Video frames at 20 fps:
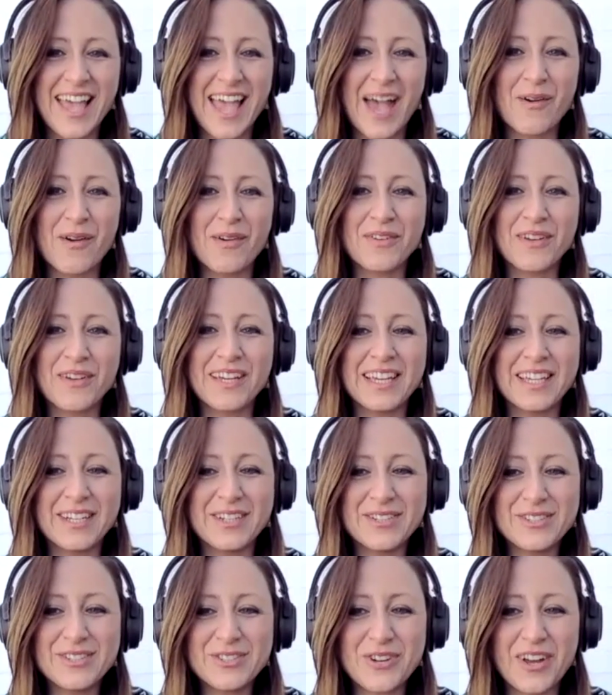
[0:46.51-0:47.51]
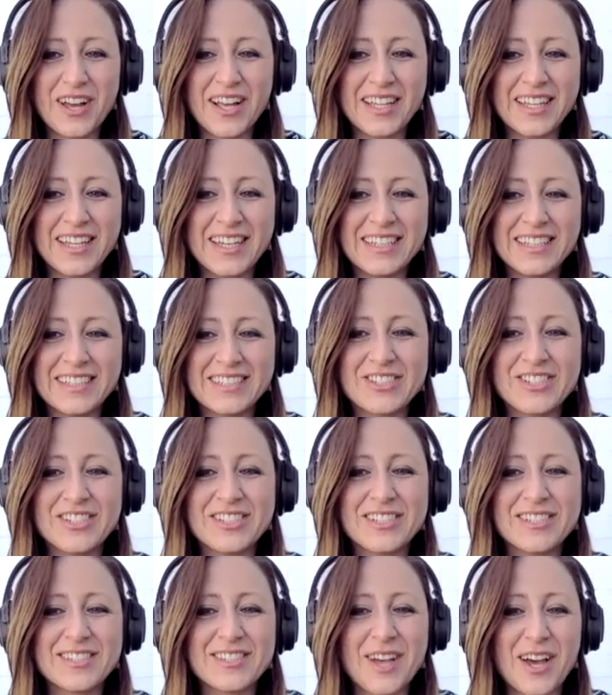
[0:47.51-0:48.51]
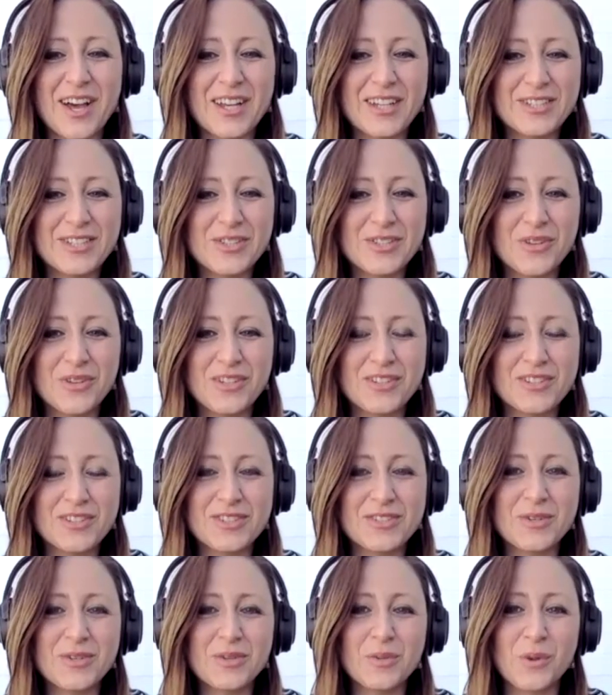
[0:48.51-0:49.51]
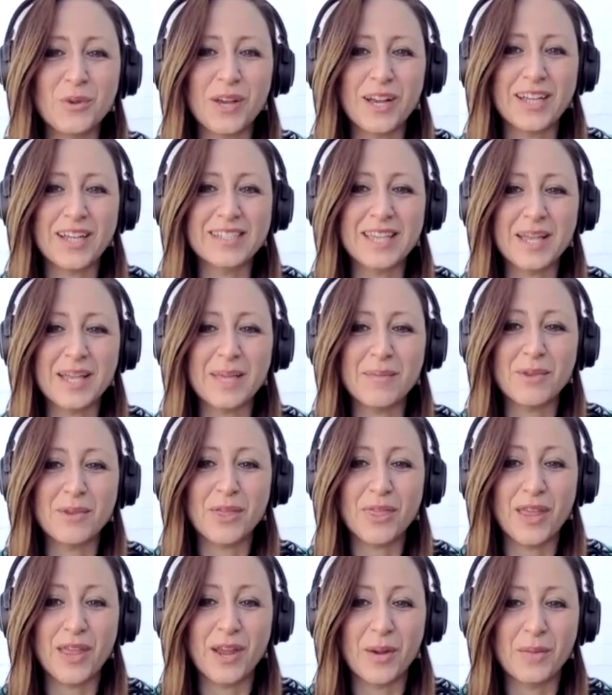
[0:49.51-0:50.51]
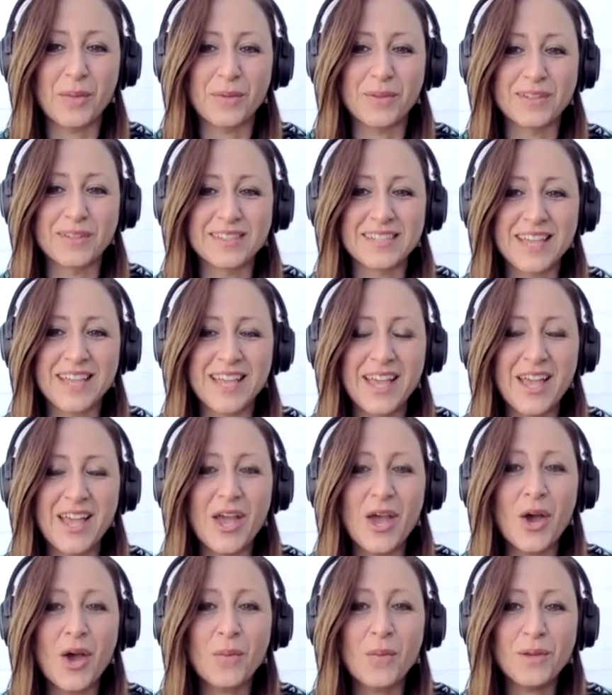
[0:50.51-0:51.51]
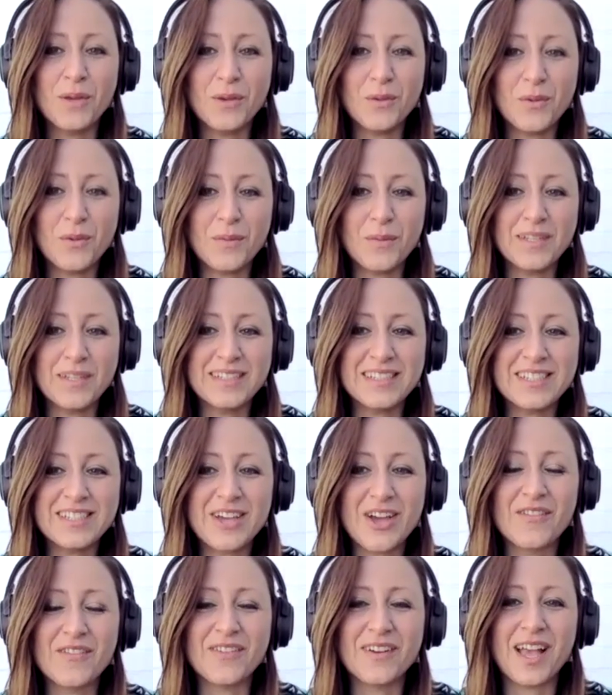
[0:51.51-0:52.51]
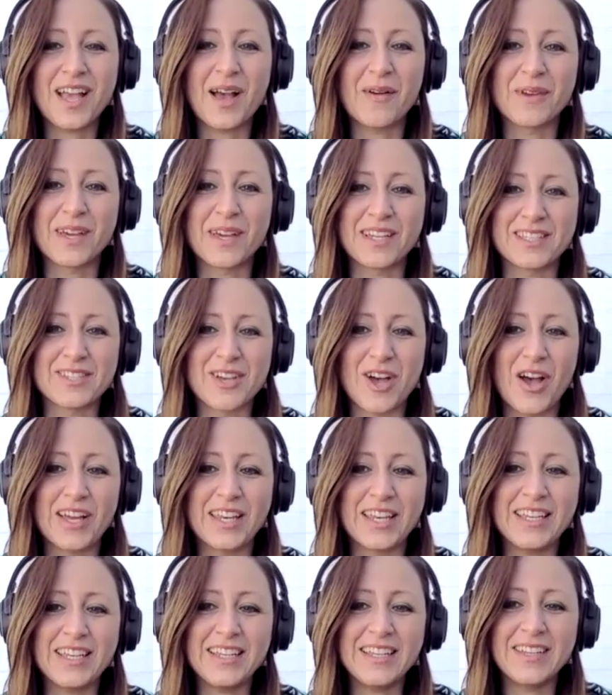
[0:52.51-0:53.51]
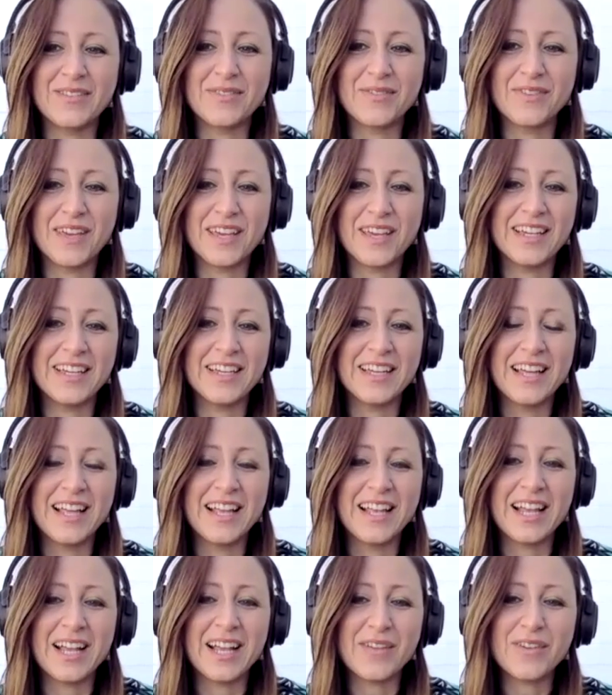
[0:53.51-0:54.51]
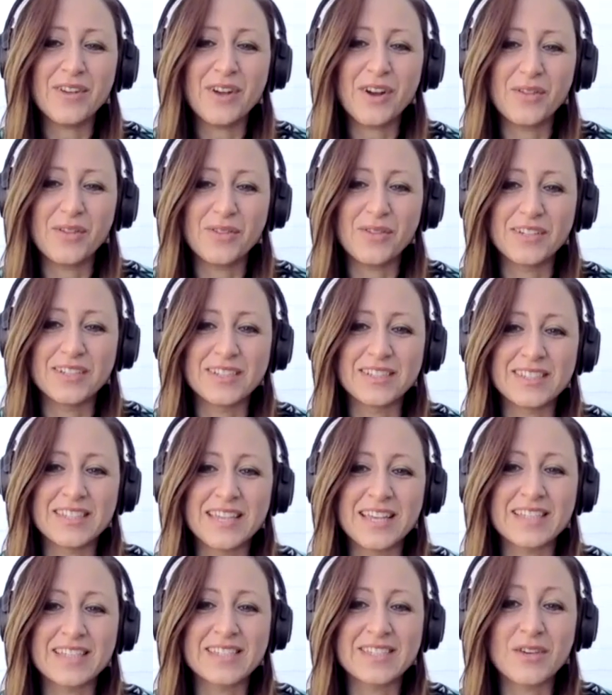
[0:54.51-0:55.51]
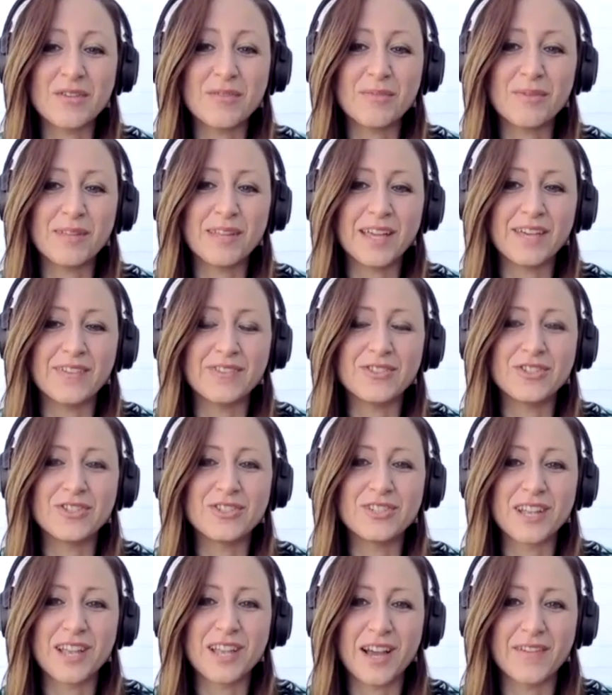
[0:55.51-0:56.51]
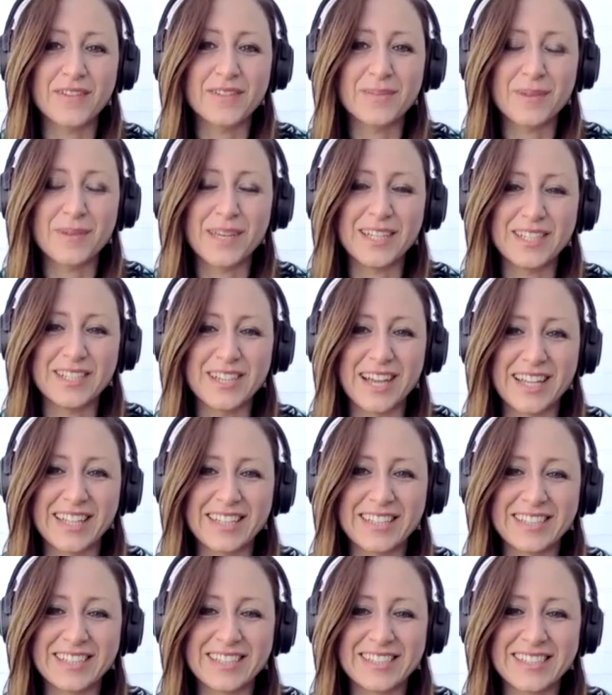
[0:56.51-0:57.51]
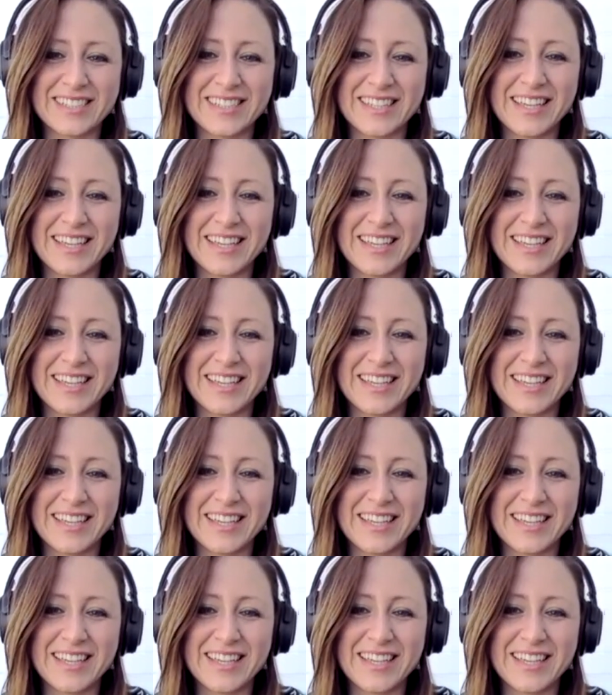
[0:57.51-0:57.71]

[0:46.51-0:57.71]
However, in Australia, she decided to register and work as a hypnotherapist, helping women to overcome anxiety, fear, lack of confidence, and self-belief due to life's many challenges.